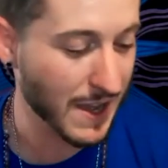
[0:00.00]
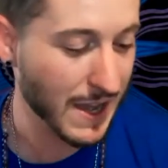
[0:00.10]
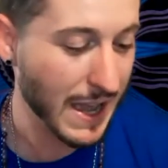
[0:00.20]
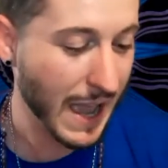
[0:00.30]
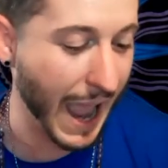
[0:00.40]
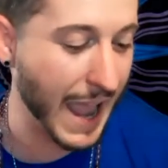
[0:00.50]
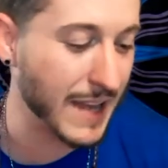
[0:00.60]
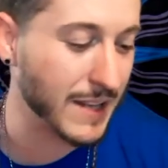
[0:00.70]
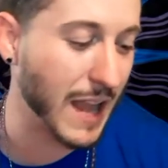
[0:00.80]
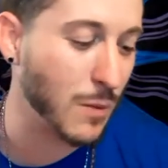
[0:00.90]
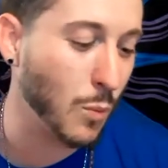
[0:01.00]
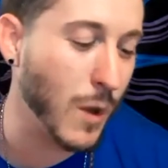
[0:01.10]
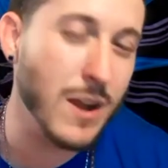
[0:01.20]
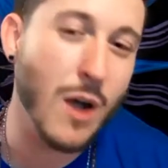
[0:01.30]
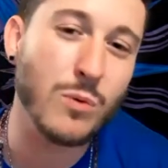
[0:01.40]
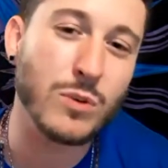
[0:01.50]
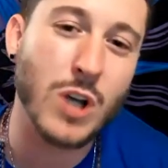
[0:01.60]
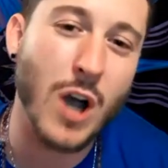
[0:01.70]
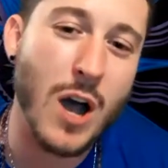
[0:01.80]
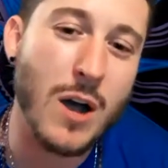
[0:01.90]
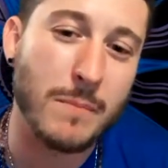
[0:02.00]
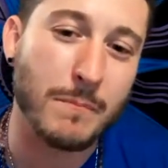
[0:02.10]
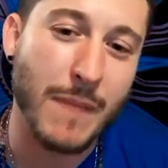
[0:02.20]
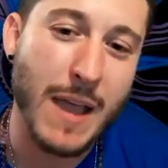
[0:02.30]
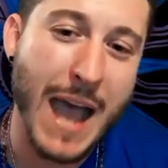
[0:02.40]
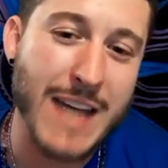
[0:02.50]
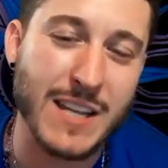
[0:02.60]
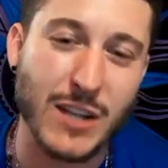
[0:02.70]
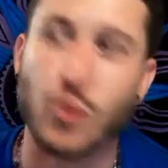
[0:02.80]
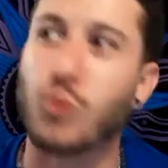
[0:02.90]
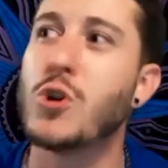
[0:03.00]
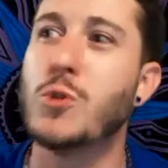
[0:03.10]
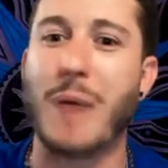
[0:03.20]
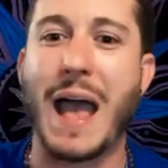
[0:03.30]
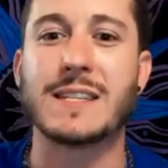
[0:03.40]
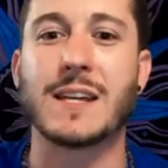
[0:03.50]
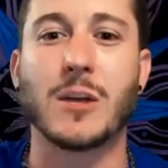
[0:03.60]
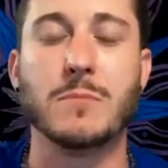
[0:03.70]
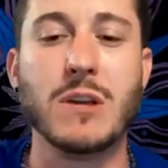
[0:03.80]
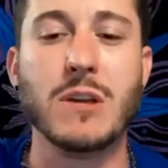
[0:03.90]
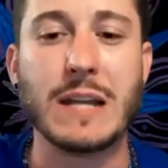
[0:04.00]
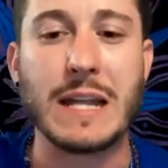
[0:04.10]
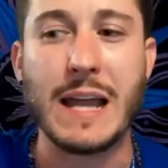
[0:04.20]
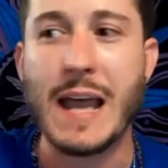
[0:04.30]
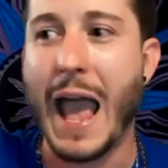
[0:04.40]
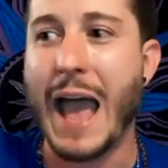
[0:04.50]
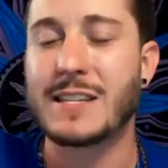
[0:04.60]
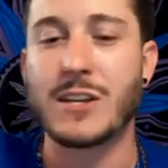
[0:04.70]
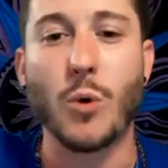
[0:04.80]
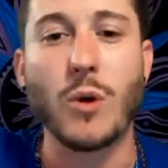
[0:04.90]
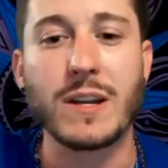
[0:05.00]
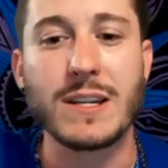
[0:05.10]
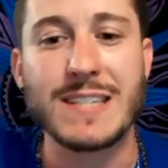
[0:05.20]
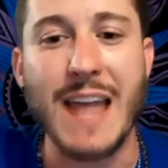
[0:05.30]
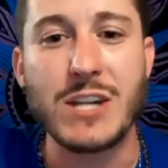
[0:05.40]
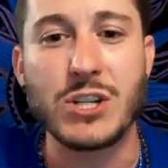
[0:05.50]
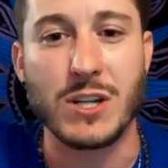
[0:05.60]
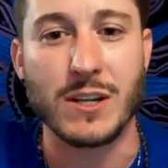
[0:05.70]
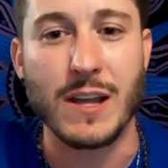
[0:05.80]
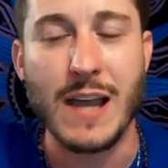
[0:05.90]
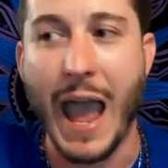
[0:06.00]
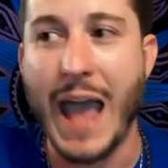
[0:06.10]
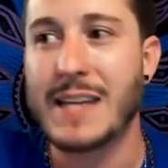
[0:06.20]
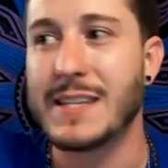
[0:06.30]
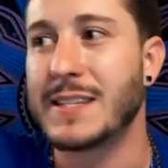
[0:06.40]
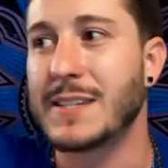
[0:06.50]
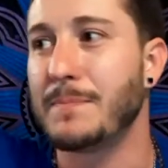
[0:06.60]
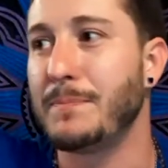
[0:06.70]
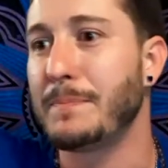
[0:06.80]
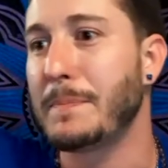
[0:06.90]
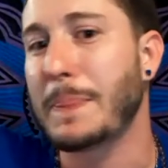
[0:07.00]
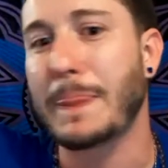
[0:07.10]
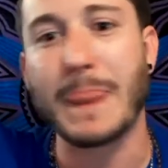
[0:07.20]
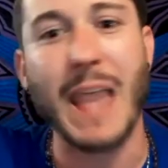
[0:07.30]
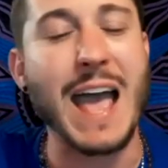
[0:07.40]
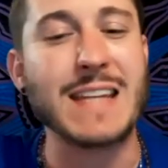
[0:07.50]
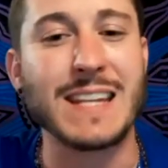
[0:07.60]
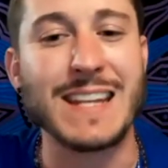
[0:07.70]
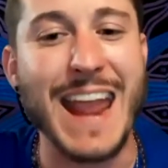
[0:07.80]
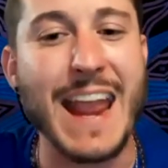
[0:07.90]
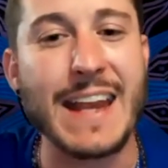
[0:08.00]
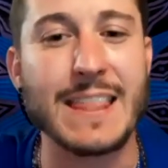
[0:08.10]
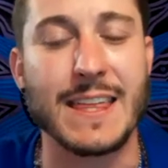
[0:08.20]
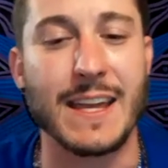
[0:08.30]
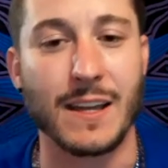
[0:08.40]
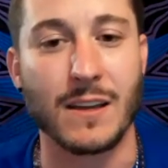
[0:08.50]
And we don't come as a group, as a community, as an organization, as an anything,